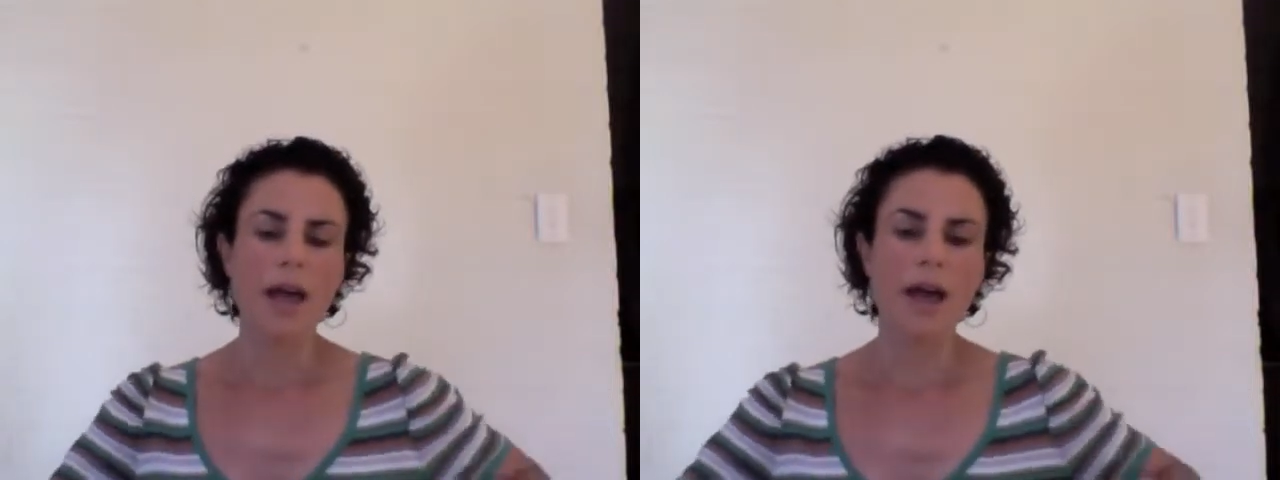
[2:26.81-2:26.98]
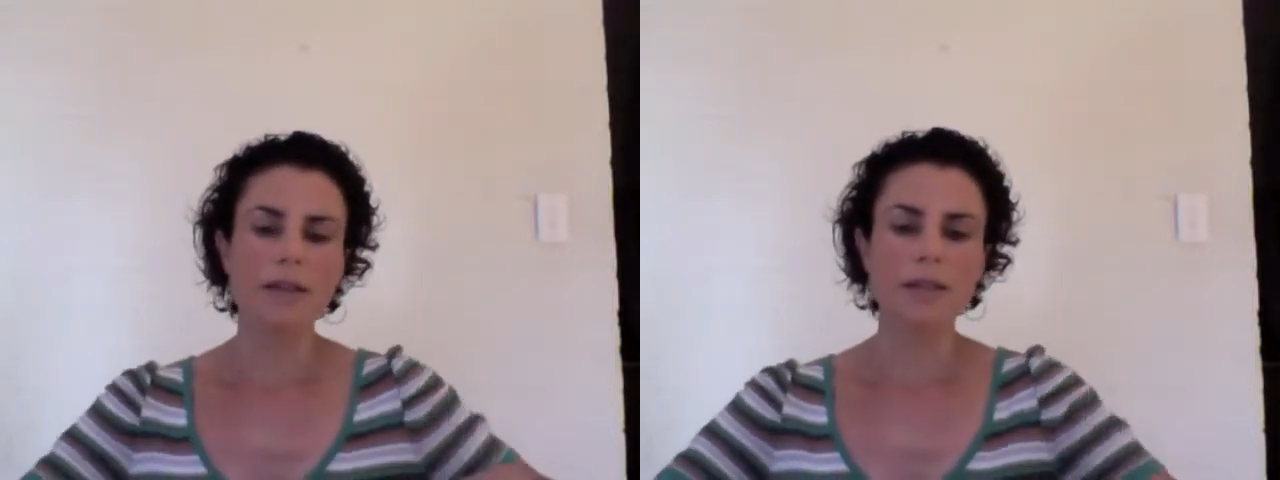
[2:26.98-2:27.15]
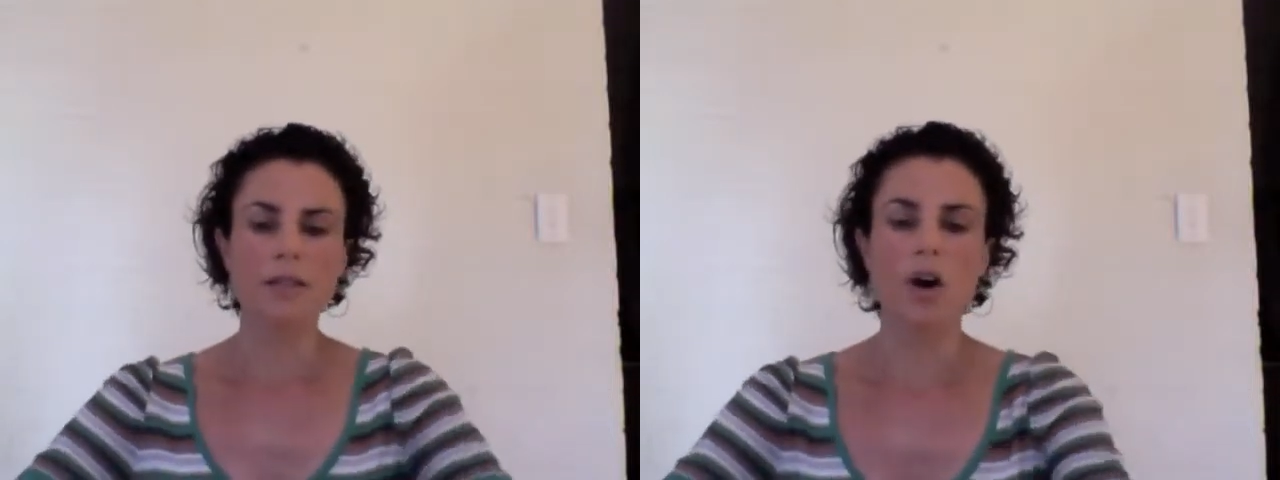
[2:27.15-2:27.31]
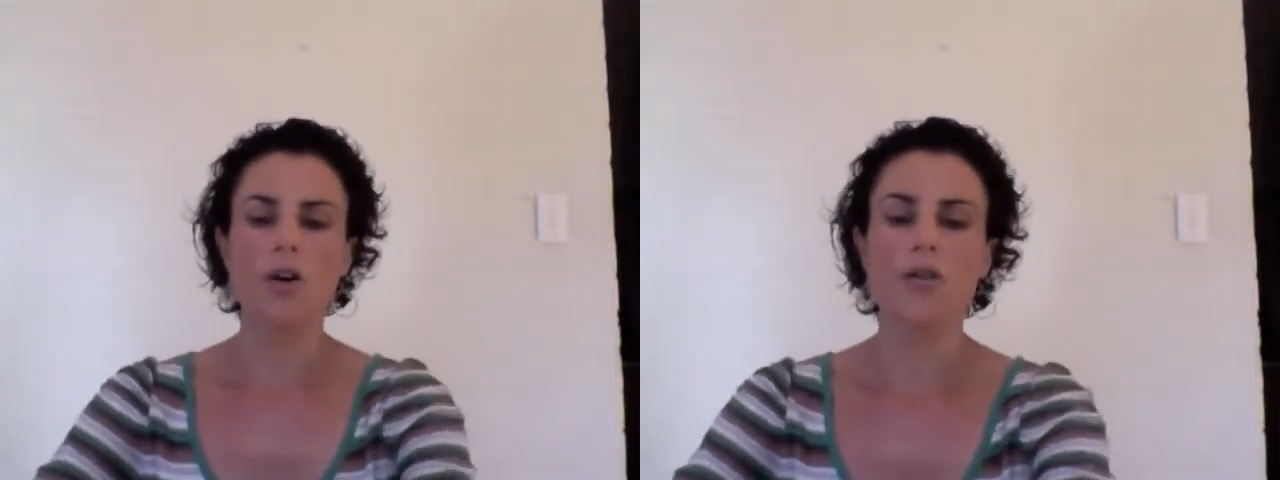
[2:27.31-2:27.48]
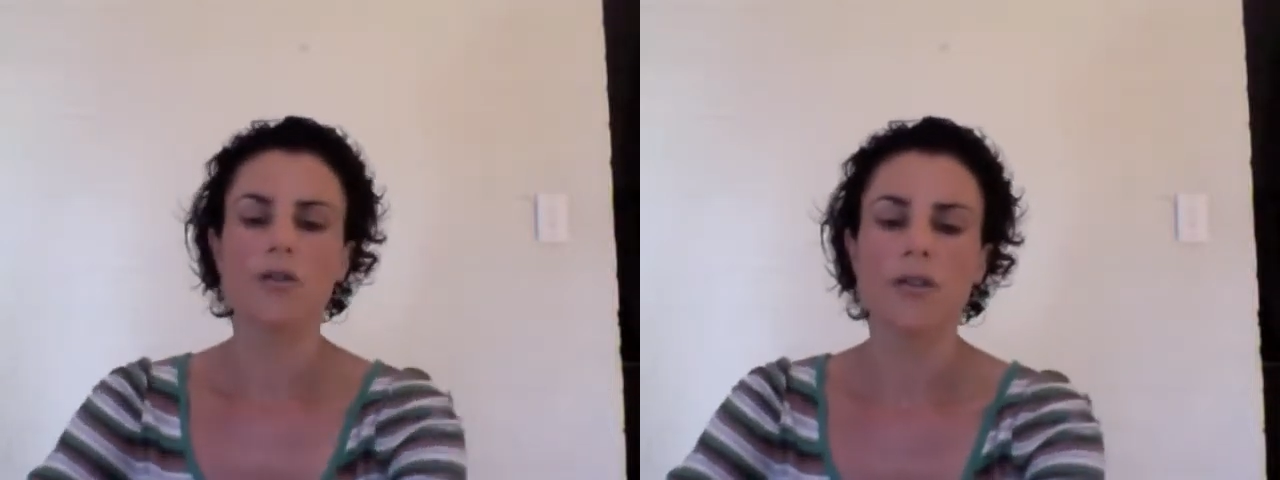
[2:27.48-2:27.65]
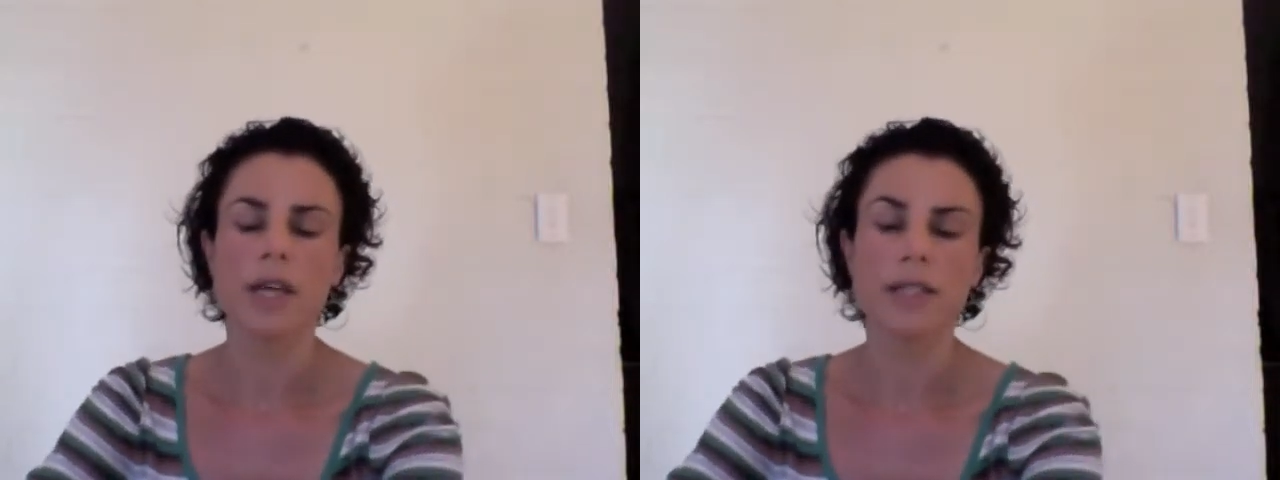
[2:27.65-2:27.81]
So
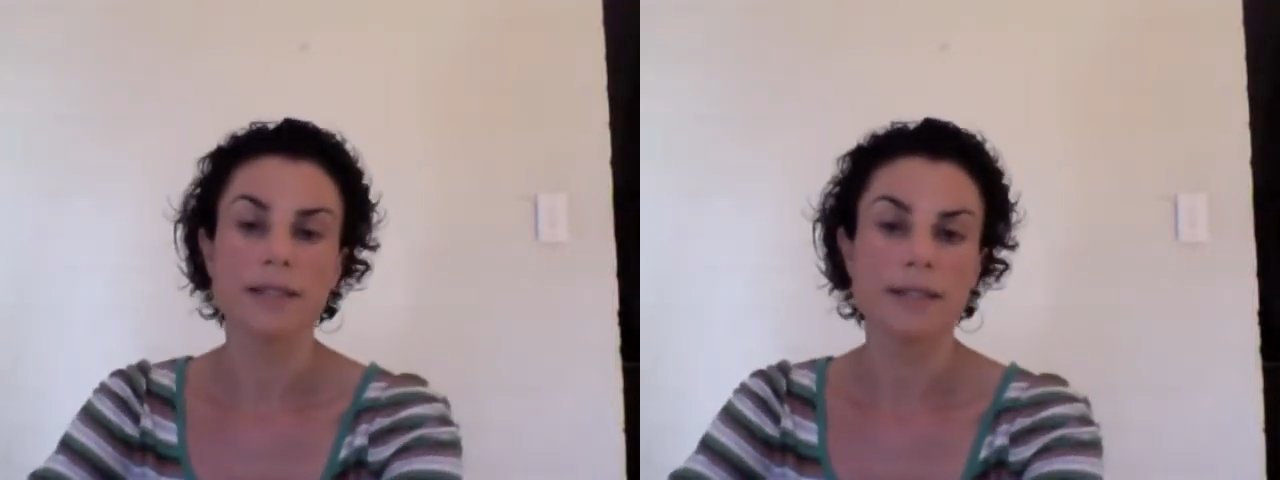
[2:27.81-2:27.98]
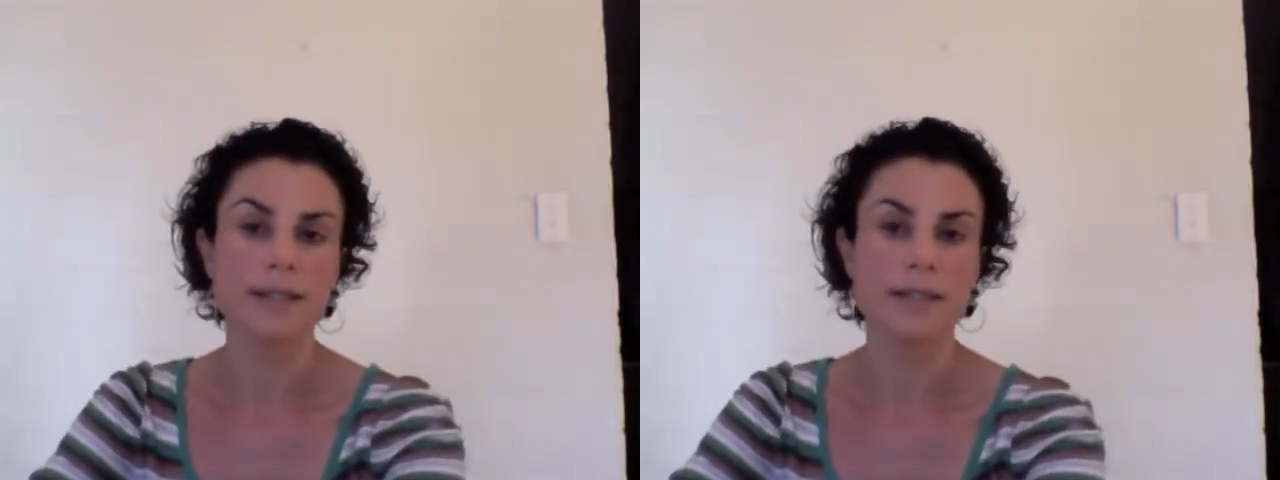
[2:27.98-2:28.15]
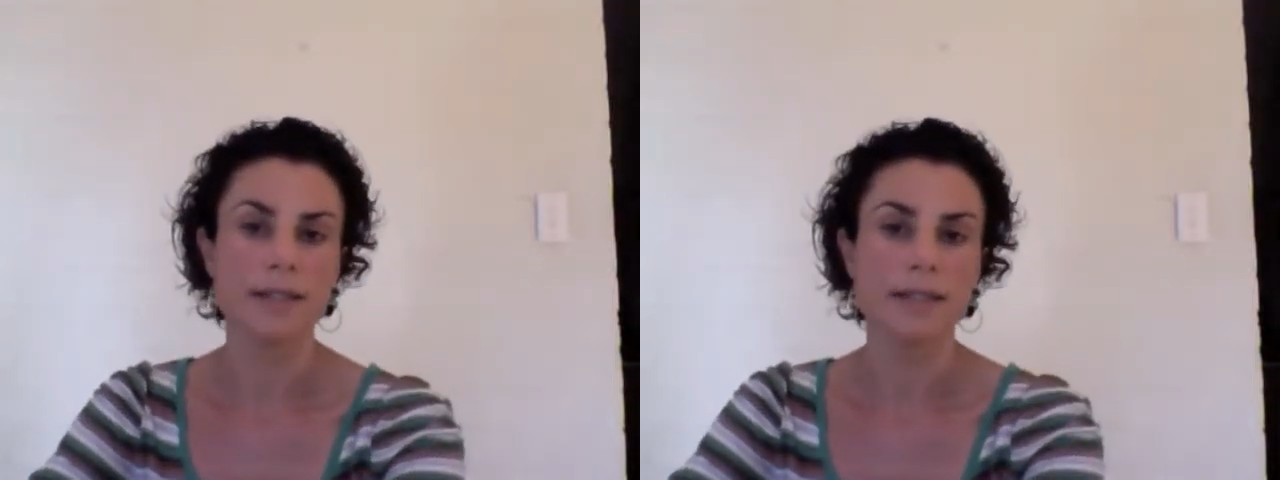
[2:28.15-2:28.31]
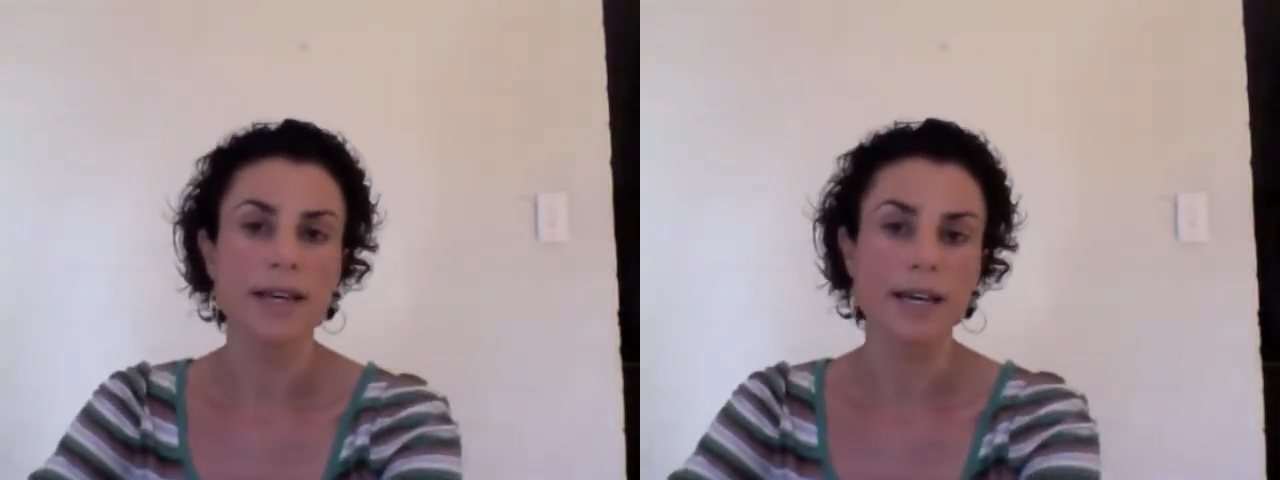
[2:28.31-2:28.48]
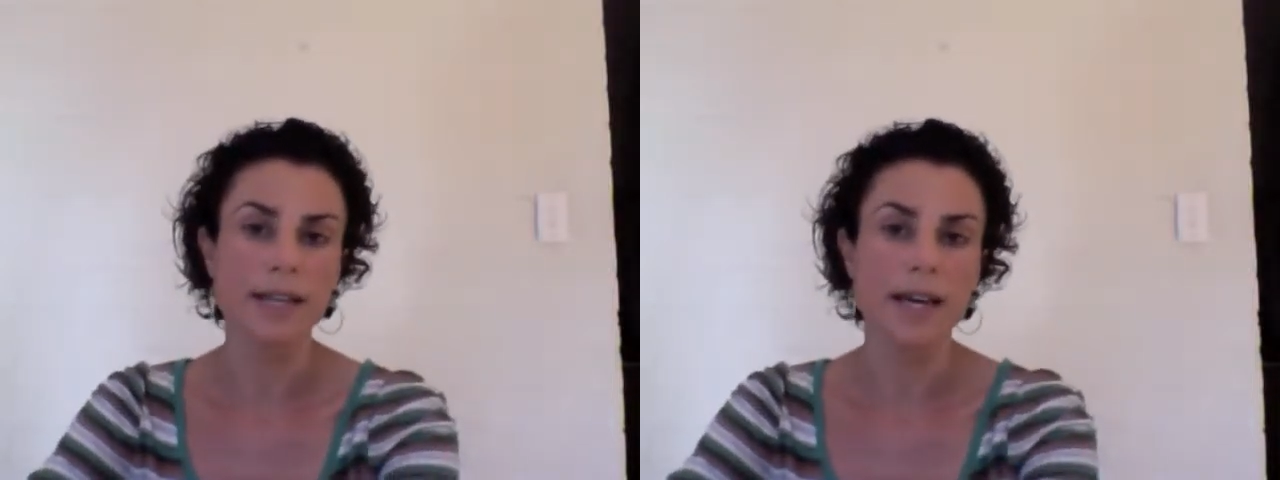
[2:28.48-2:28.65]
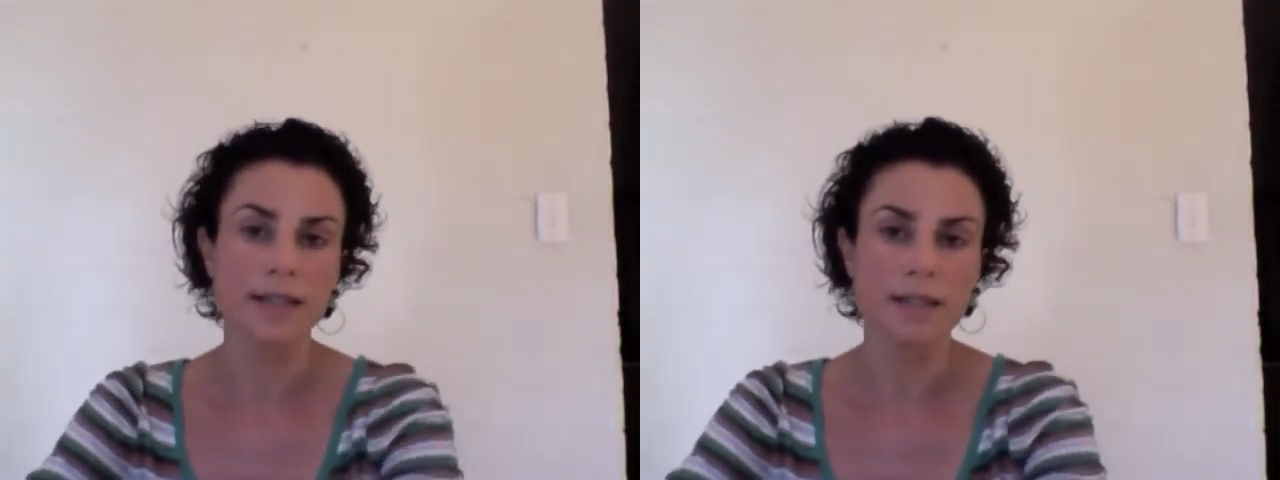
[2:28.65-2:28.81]
that's the second
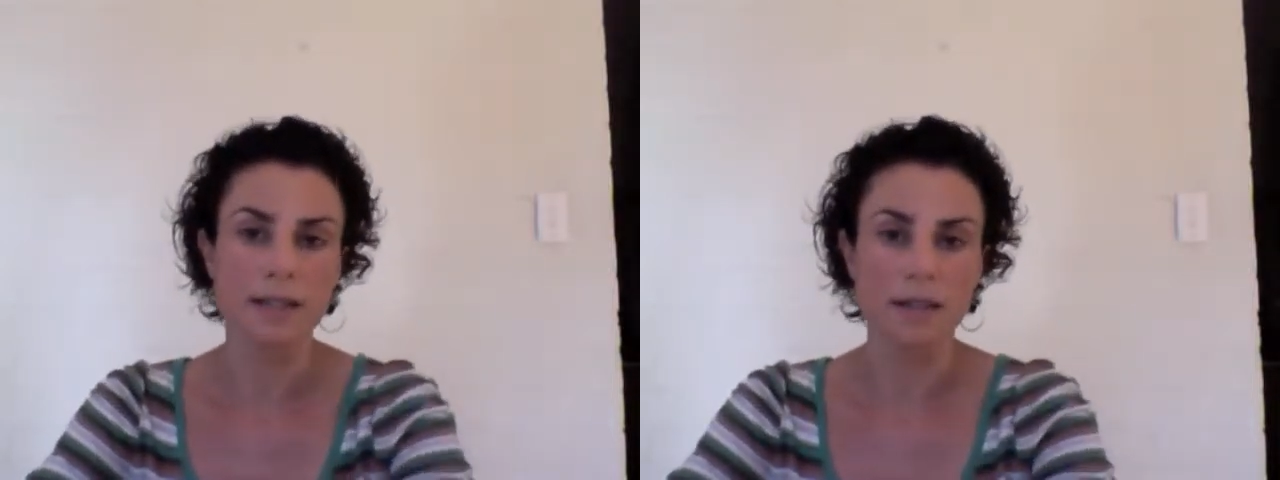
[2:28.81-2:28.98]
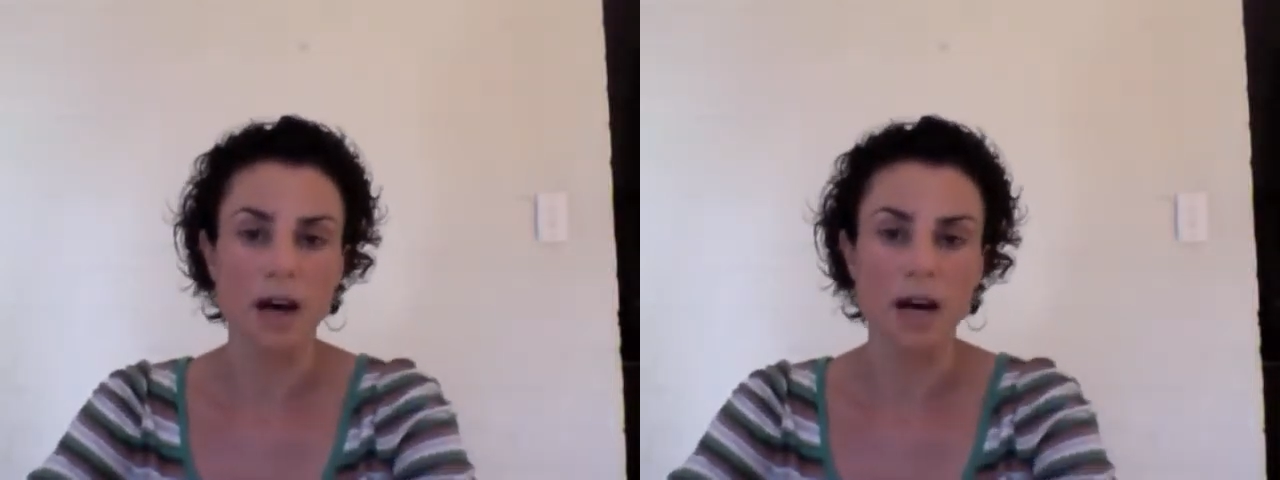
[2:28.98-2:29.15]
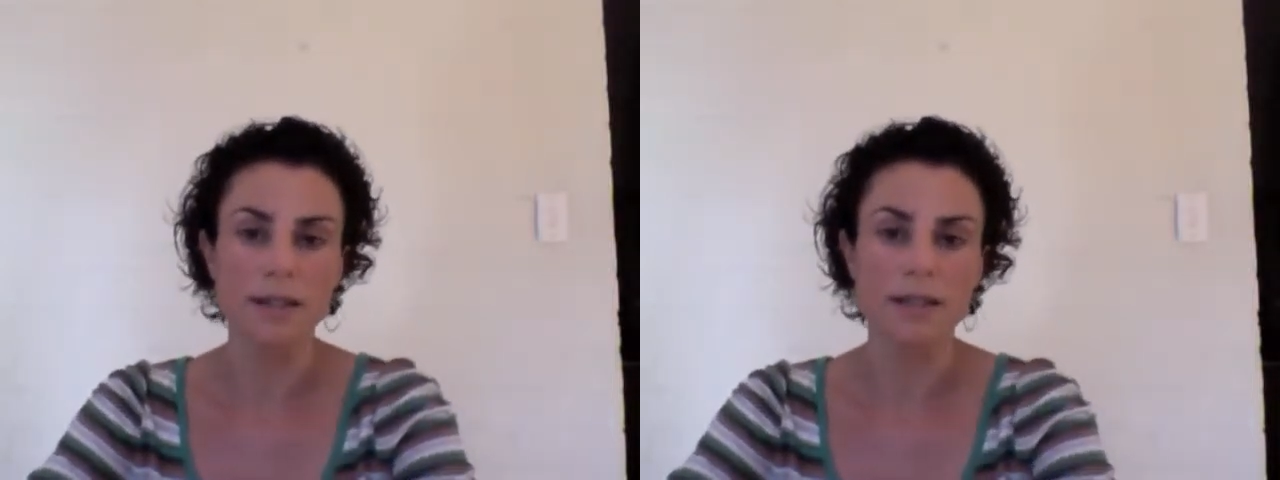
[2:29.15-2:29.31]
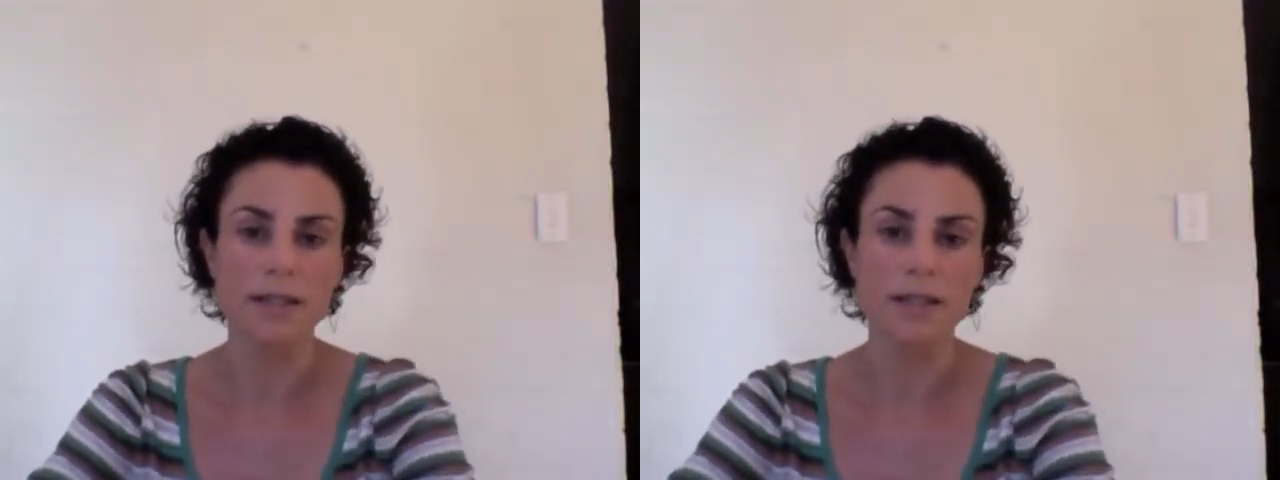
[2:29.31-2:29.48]
exercise,